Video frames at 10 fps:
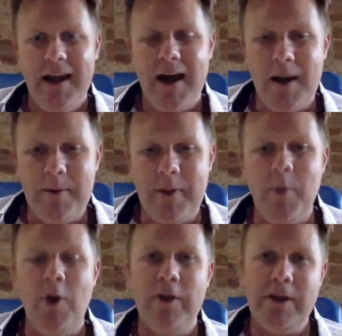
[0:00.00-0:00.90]
The
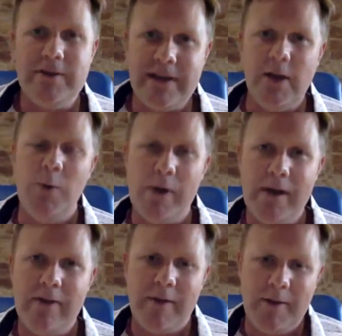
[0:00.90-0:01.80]
more that you deal
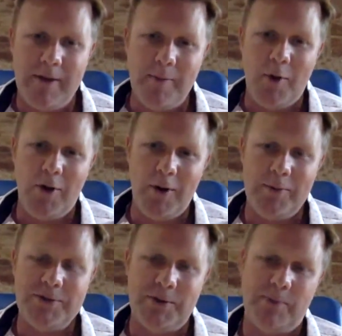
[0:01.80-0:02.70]
with, the more
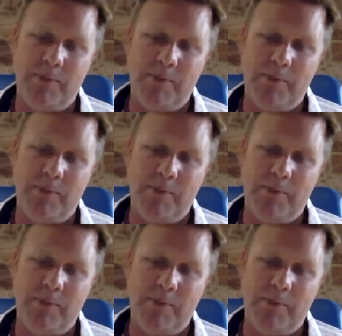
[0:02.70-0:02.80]
sort of,